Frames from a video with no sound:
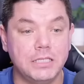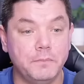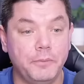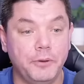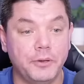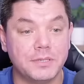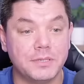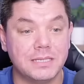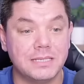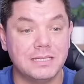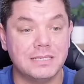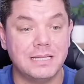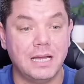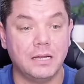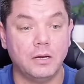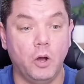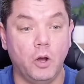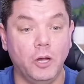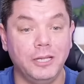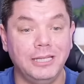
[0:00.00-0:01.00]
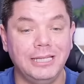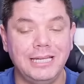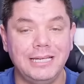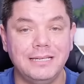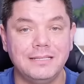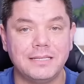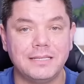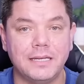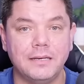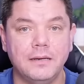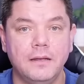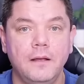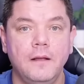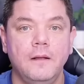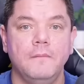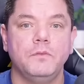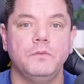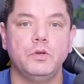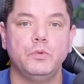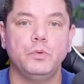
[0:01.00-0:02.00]
this person's done on LinkedIn.
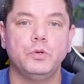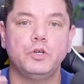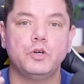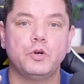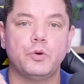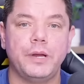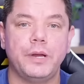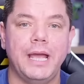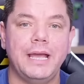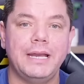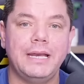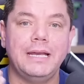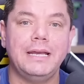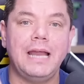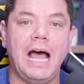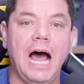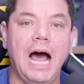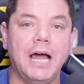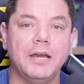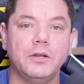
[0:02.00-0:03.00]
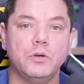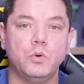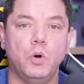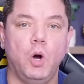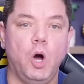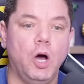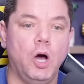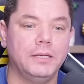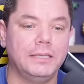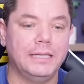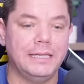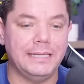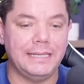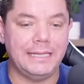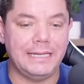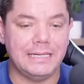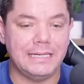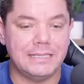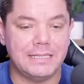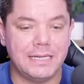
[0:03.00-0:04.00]
You would create an article on
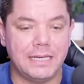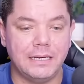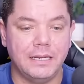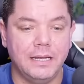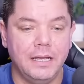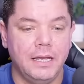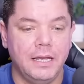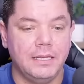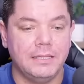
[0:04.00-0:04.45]
LinkedIn.